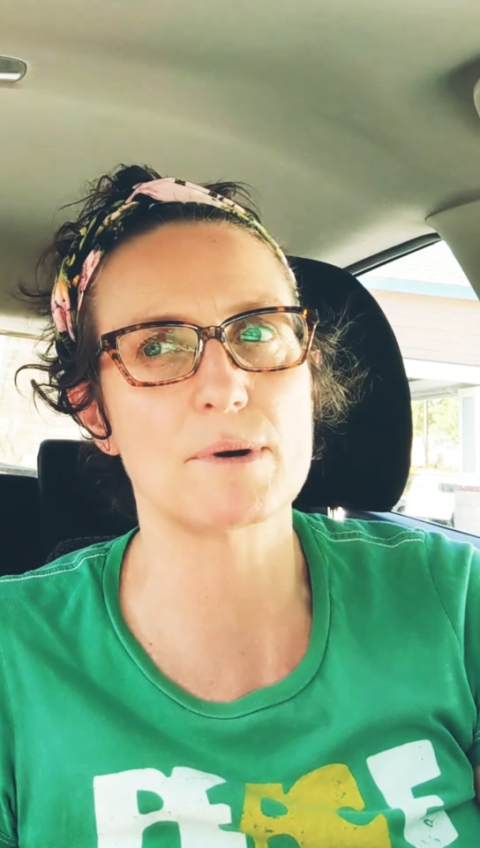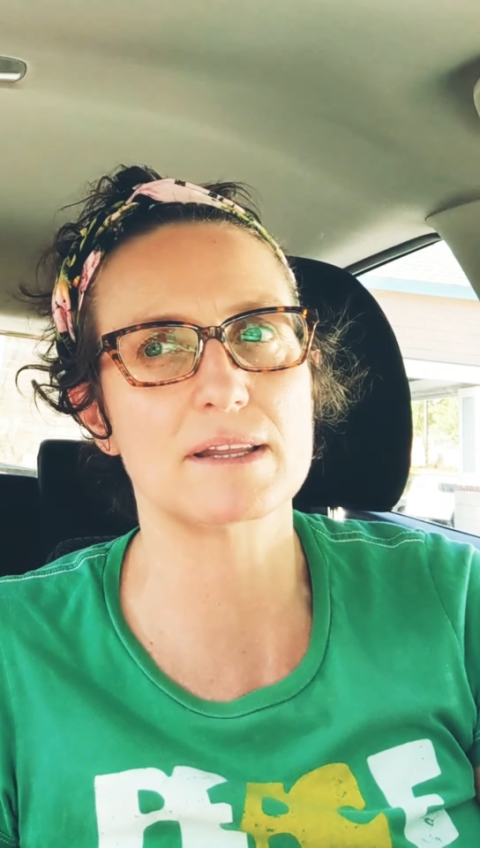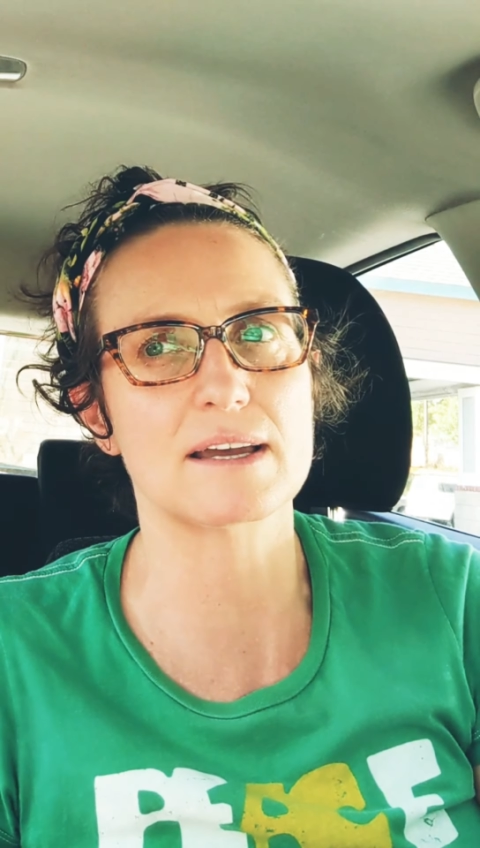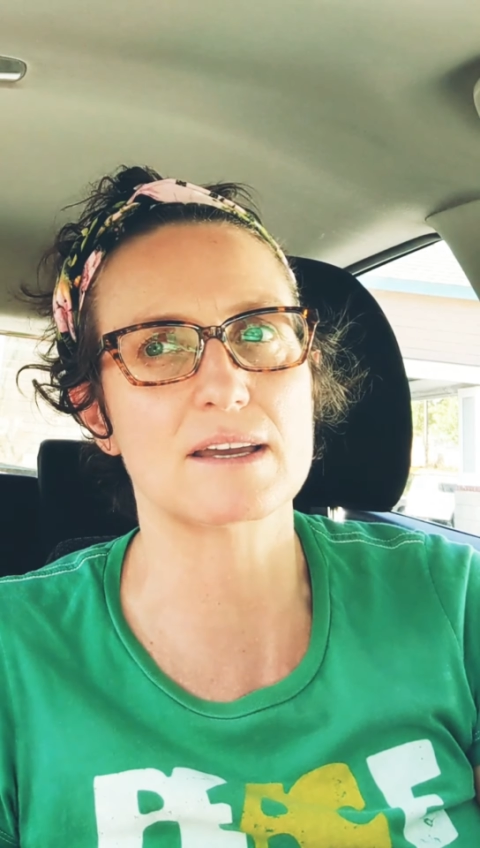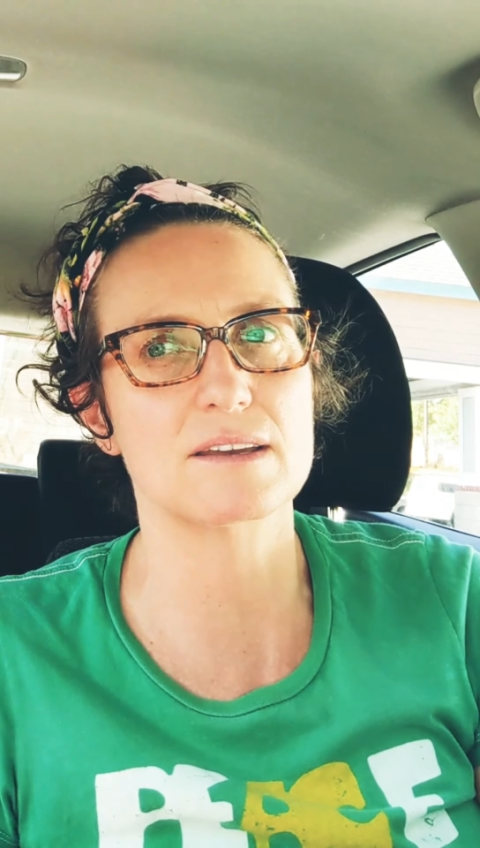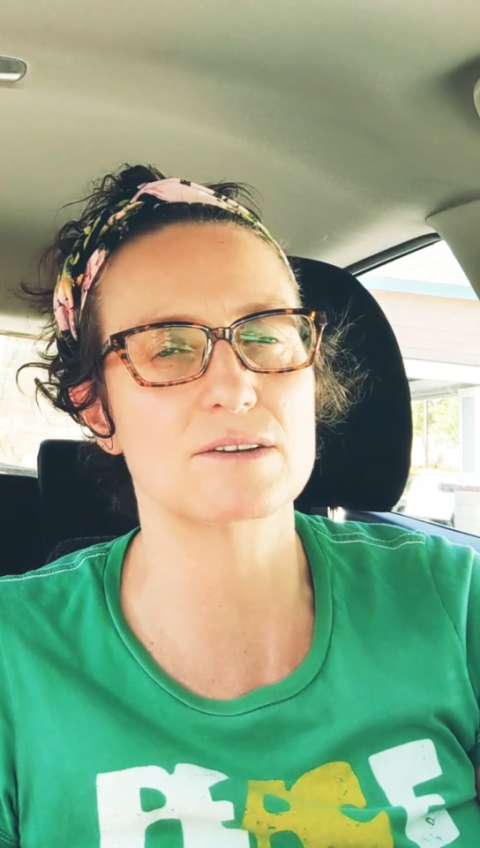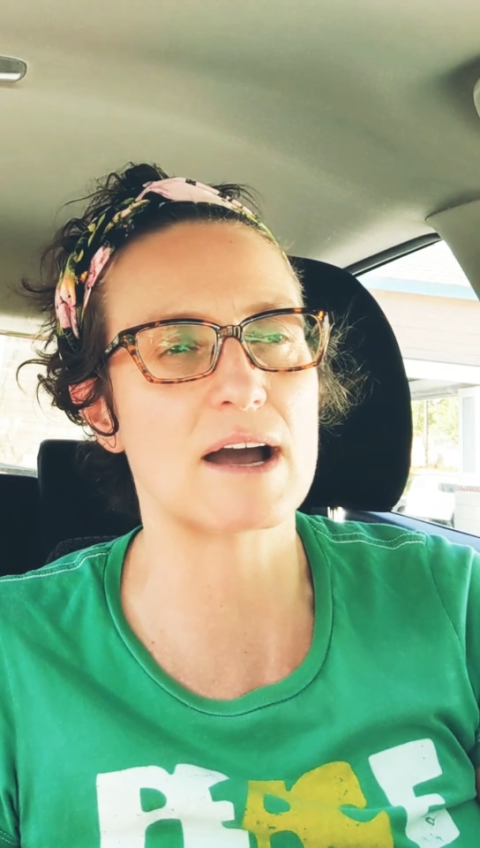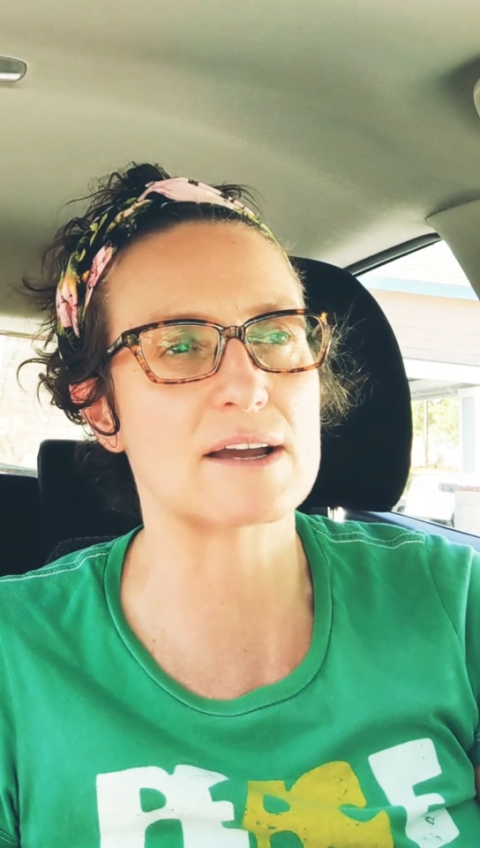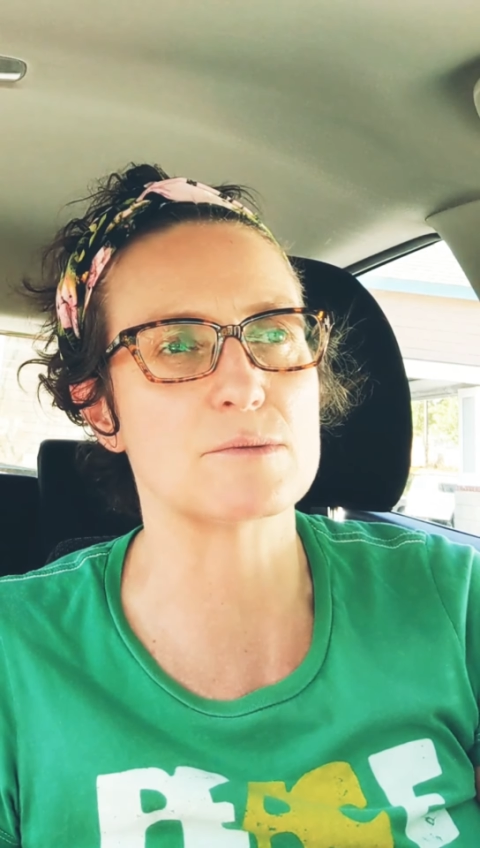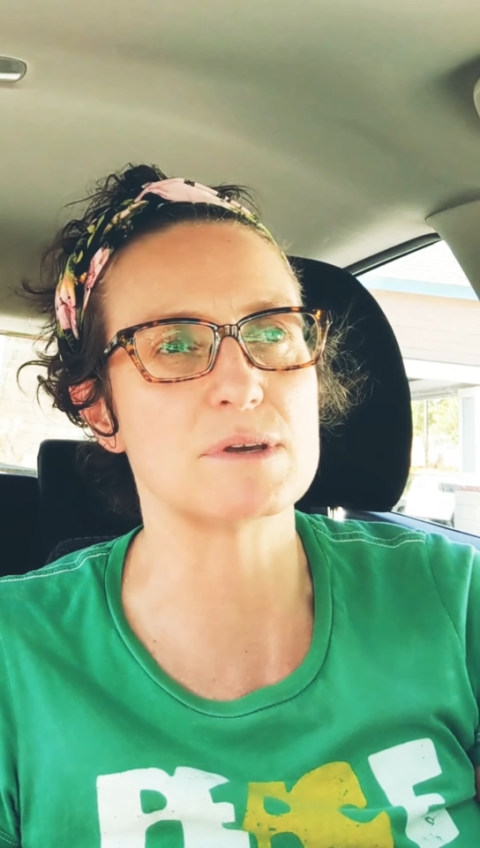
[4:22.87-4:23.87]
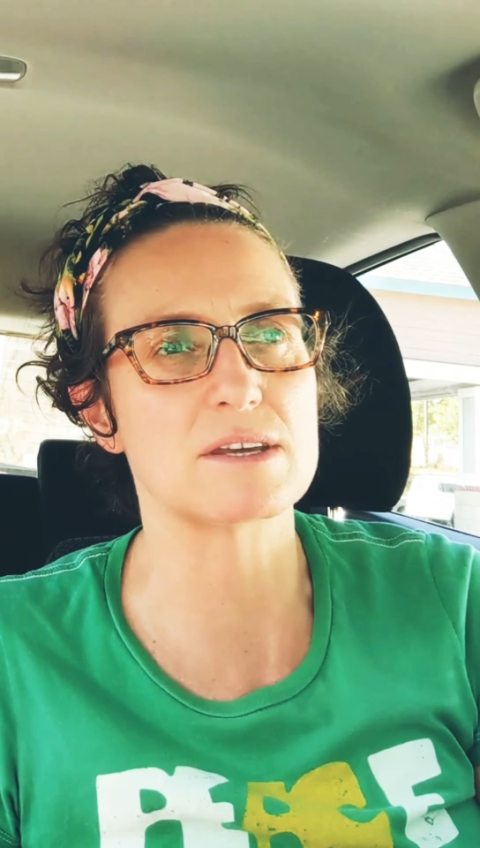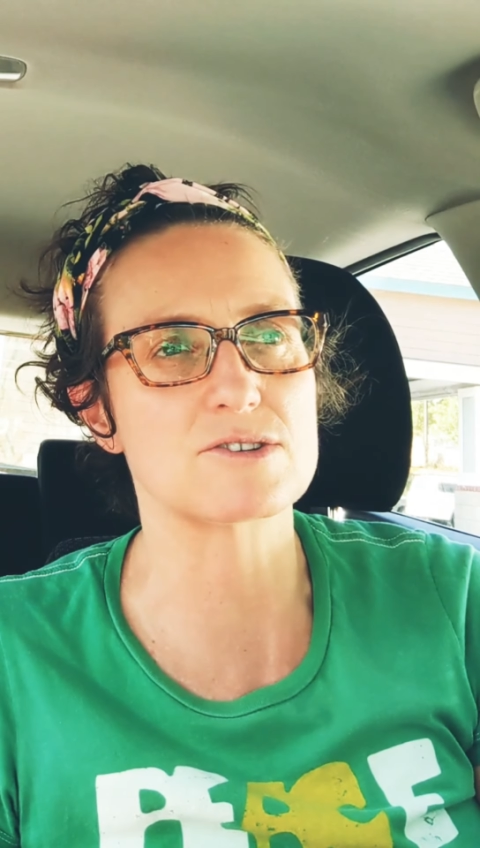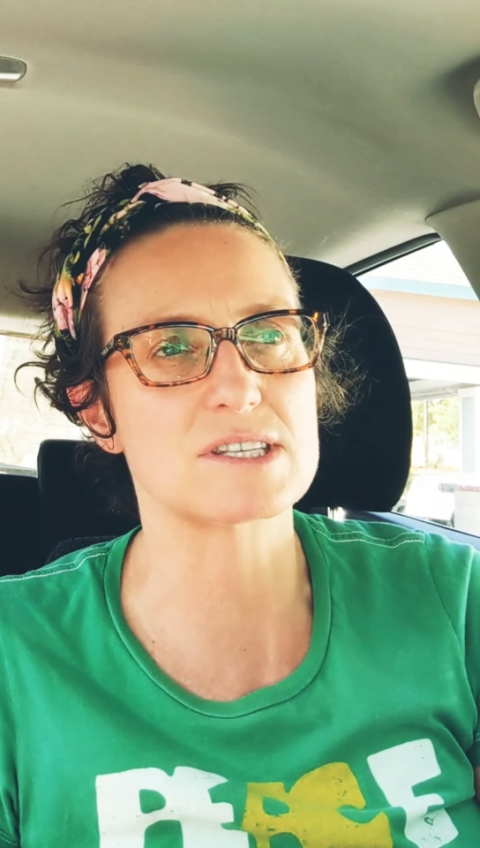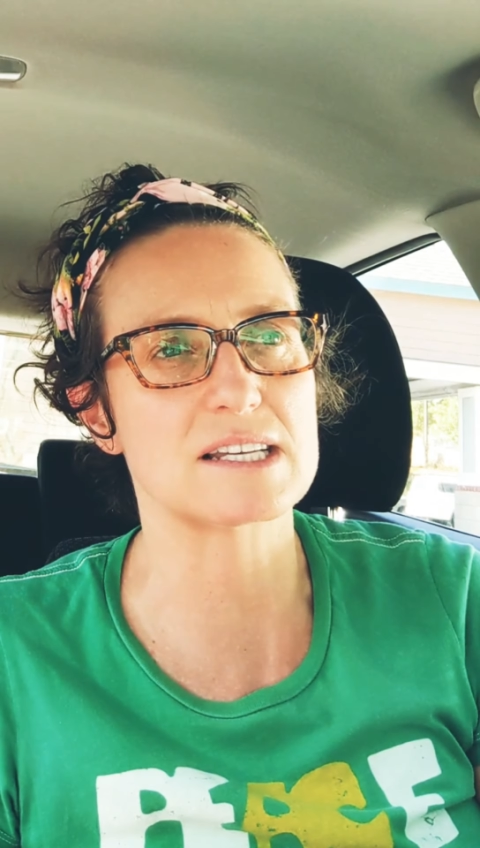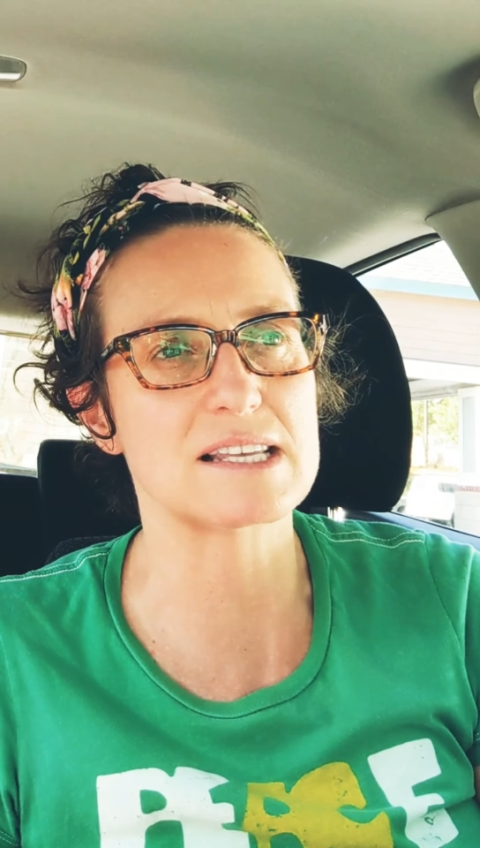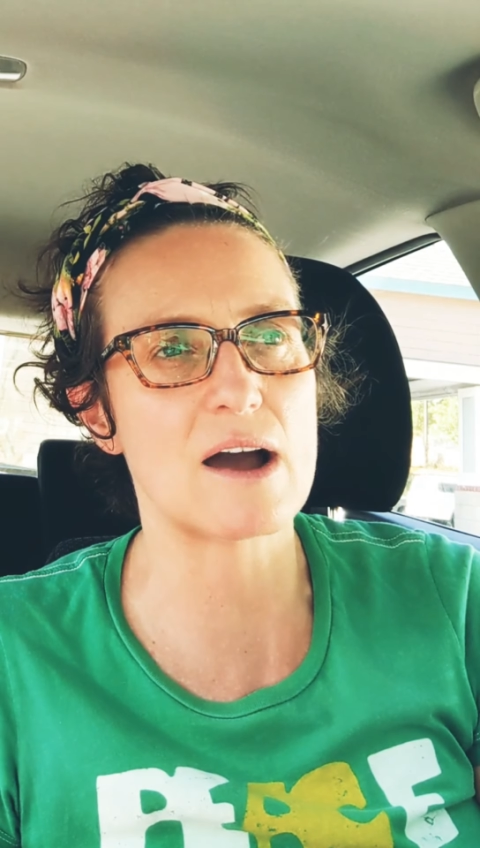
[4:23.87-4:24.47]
But, like, I could be there 6